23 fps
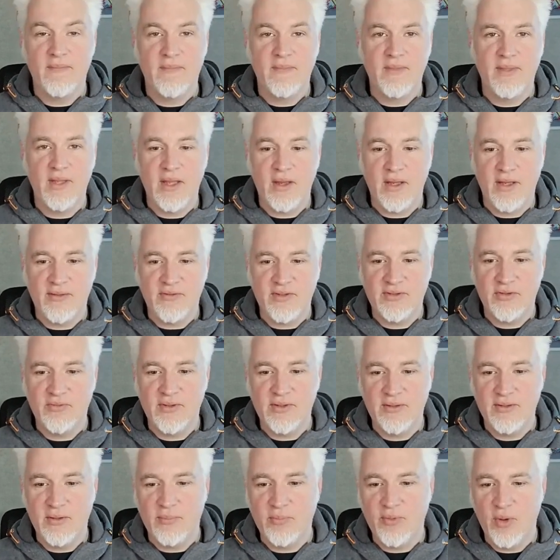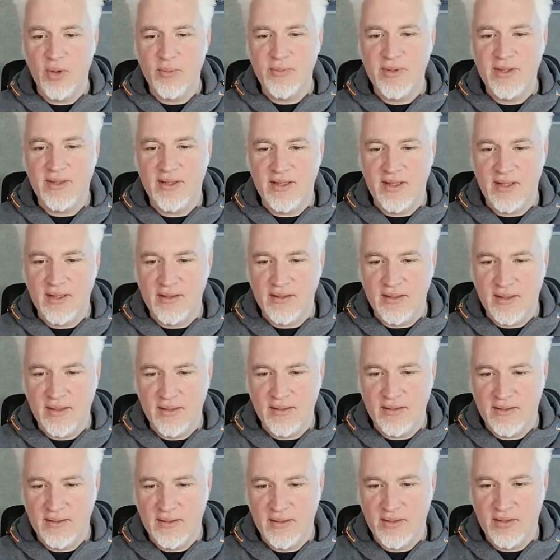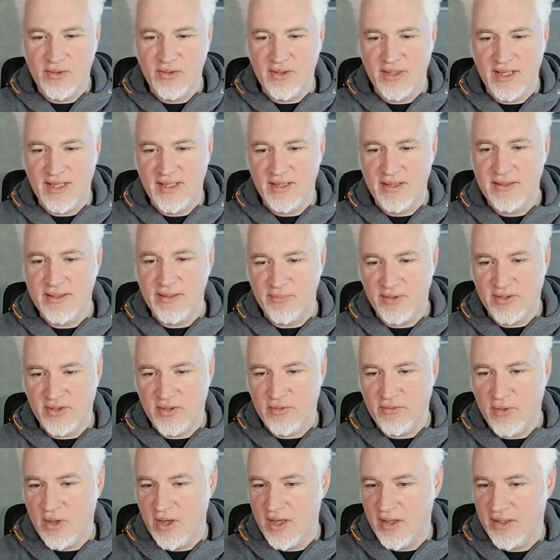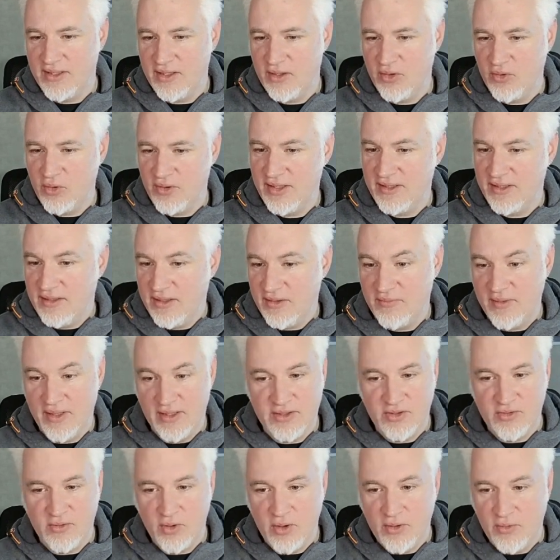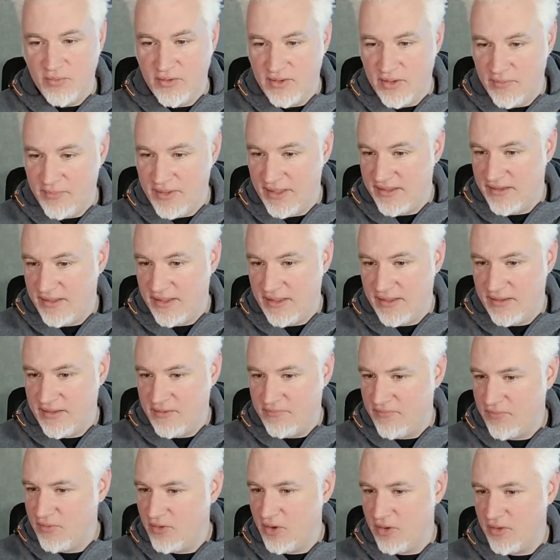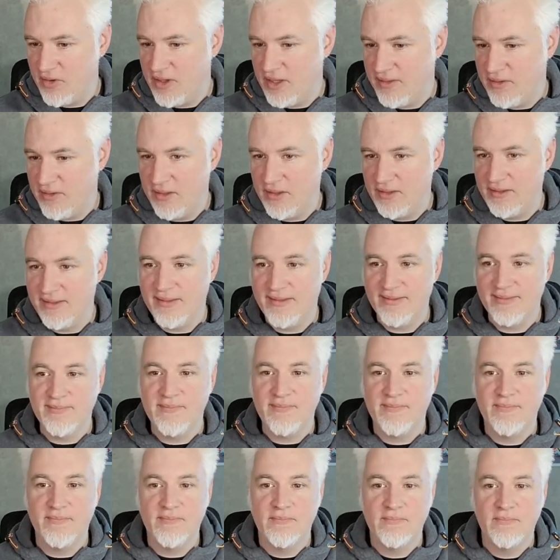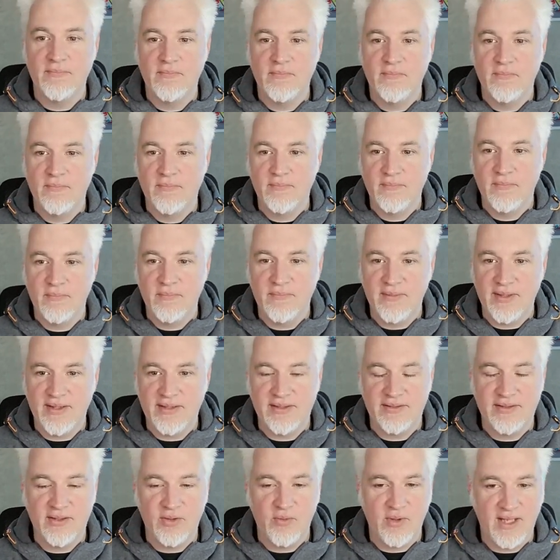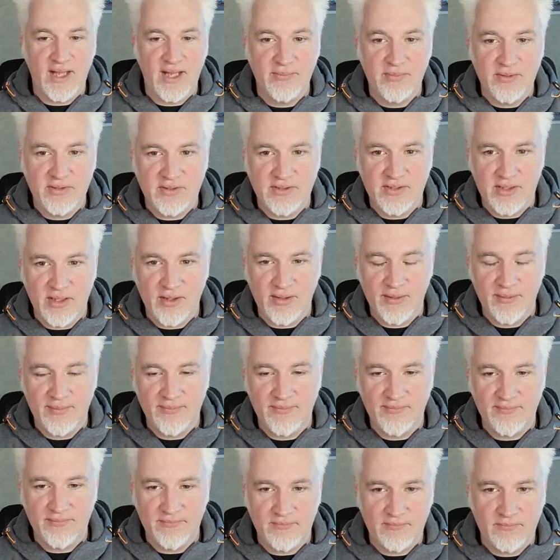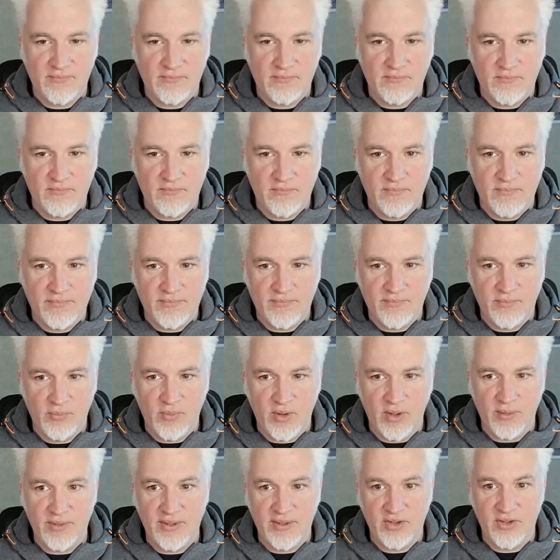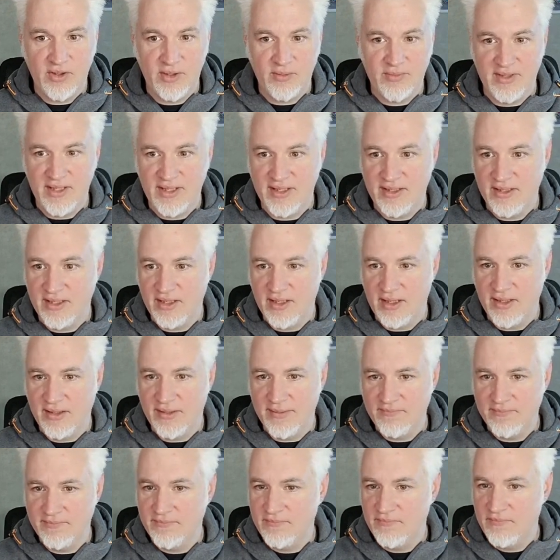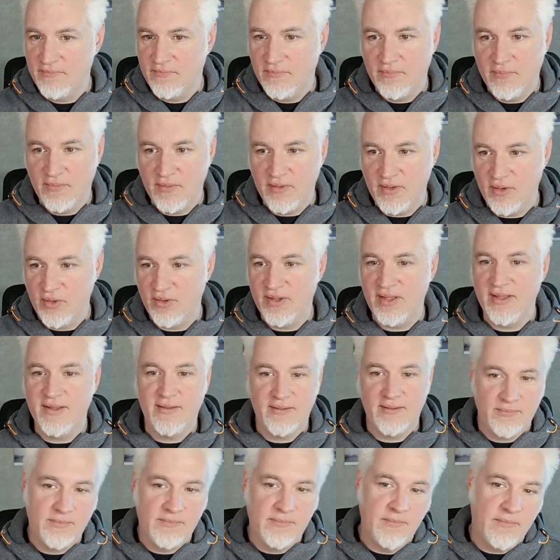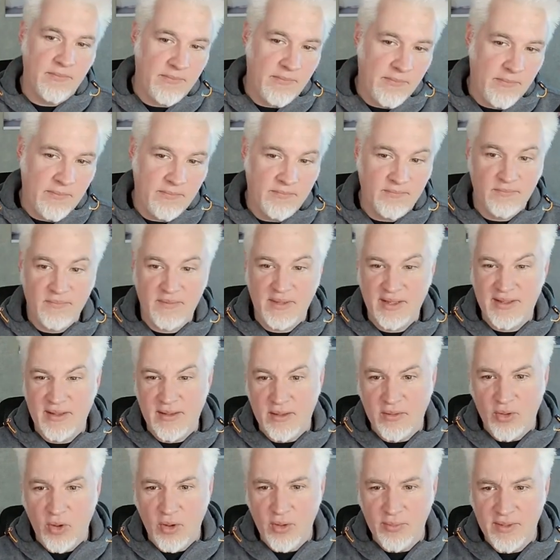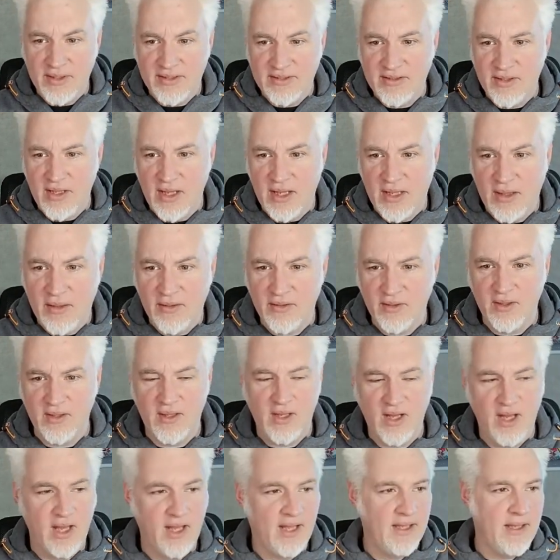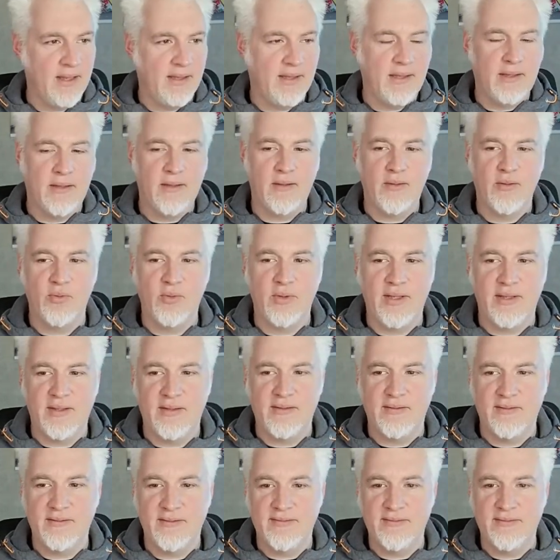Now I've just written the prompt in here. Create an image of Harley Quinn in a restaurant with a pizza in the foreground. Let's see what happens now. What a picture I'm getting here. Okay, a comic style Harley Quinn.